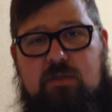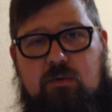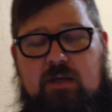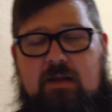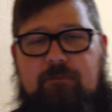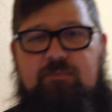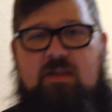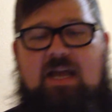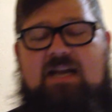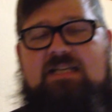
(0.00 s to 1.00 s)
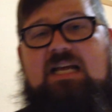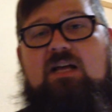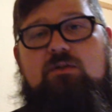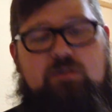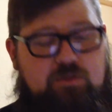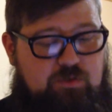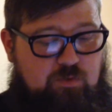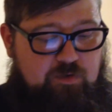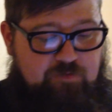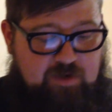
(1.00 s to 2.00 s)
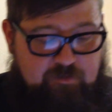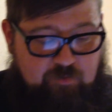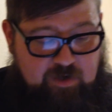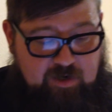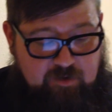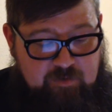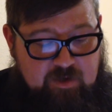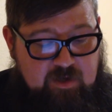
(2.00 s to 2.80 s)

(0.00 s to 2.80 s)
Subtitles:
So it kind of tells the story of Abraham